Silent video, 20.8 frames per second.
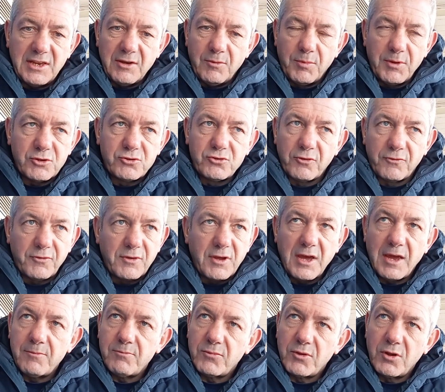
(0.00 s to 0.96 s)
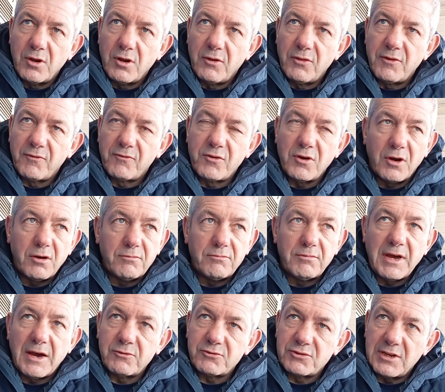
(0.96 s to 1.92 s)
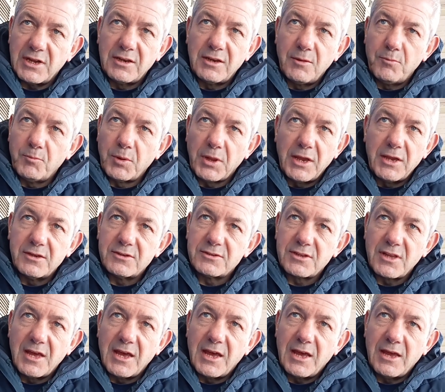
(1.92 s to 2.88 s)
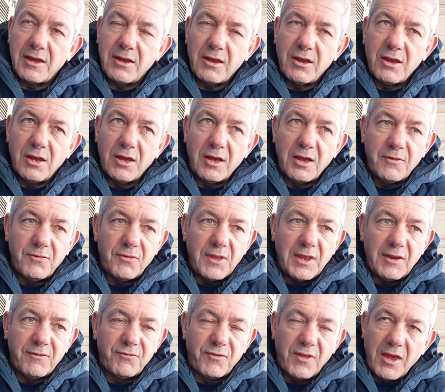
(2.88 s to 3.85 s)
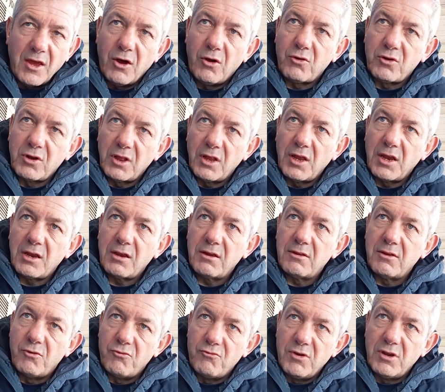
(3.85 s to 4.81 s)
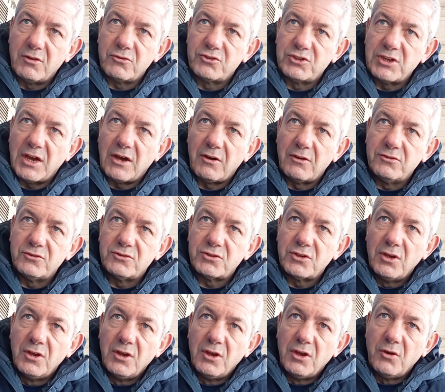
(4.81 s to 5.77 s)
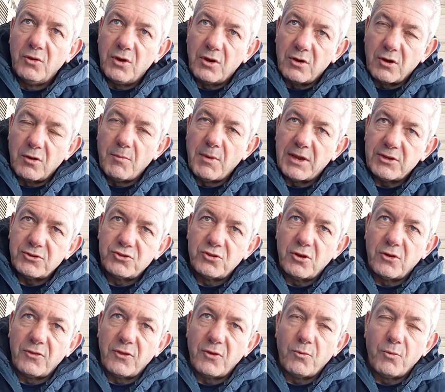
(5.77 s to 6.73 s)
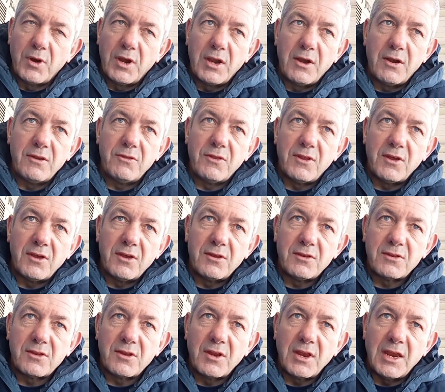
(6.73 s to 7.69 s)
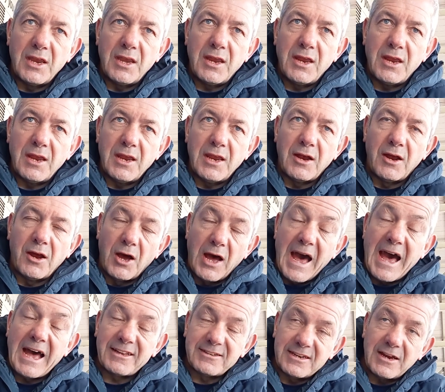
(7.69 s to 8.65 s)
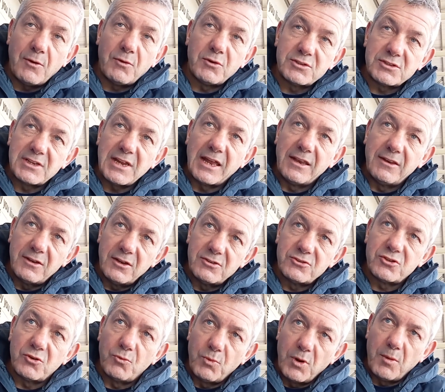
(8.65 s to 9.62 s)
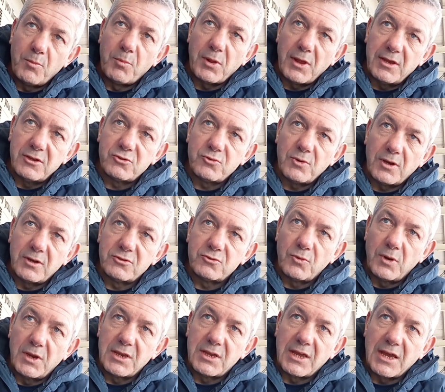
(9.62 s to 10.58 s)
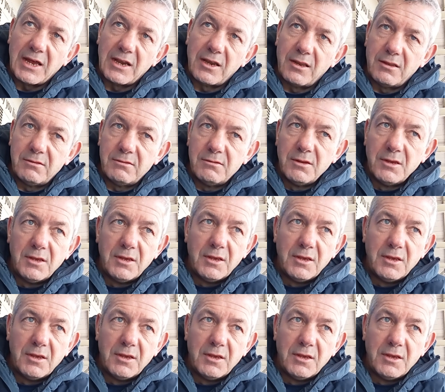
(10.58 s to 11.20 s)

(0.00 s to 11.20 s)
be a tough game. They've got outstanding players there. If they all click, a real challenge. We've got to make sure that we're at our standards and we play as well as we can,